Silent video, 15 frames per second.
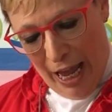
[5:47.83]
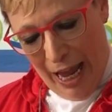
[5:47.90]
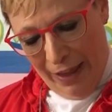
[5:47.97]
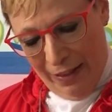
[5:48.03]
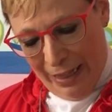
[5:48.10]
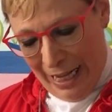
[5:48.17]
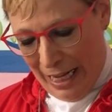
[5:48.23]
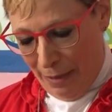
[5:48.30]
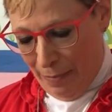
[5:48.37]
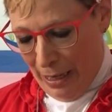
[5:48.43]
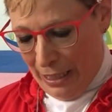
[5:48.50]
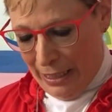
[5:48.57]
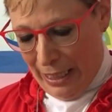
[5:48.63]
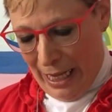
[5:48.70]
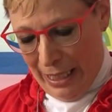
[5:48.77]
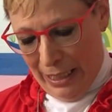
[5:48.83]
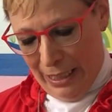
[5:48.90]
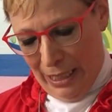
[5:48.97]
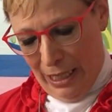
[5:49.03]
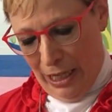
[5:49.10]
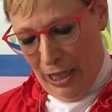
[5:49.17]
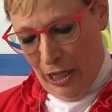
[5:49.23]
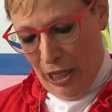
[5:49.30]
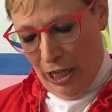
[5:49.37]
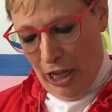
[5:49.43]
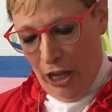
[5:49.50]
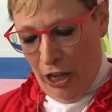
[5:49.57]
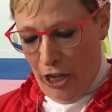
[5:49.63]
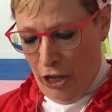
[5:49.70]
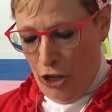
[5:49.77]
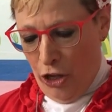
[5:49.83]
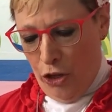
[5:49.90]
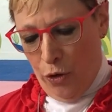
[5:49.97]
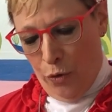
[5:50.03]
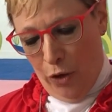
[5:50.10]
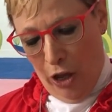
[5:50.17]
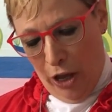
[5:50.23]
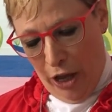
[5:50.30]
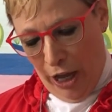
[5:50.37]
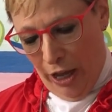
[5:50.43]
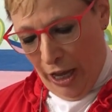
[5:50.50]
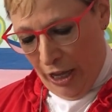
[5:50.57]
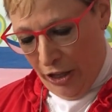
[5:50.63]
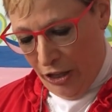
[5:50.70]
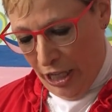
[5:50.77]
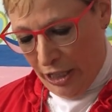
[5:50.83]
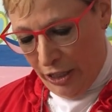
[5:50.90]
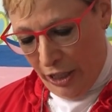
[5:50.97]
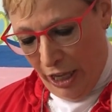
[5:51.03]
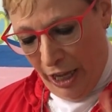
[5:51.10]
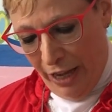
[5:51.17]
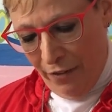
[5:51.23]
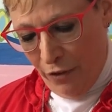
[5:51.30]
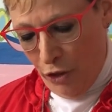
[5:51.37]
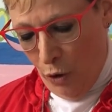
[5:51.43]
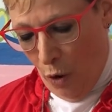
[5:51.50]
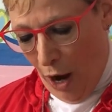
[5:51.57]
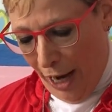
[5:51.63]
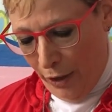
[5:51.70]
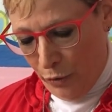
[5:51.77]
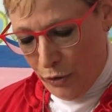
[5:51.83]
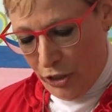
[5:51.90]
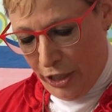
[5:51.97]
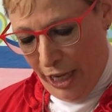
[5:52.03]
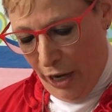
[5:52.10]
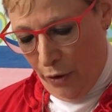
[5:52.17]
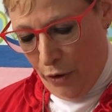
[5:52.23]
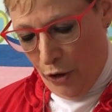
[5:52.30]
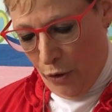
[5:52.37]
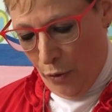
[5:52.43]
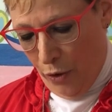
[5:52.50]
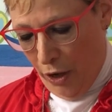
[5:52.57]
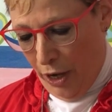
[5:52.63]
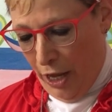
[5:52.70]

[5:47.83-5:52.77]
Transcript: And the ladybug says, you, uh, says, even though I don't scare you,